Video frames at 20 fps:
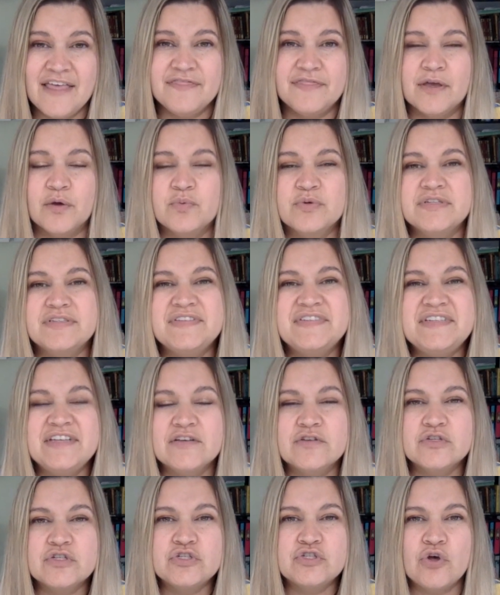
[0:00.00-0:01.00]
there was
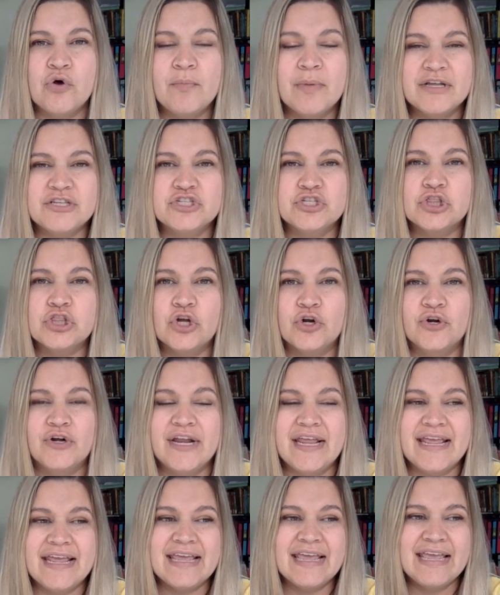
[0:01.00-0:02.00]
still so much
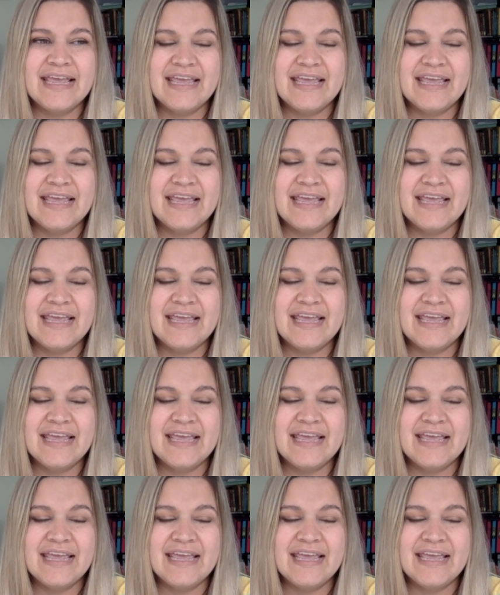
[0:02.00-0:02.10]
learning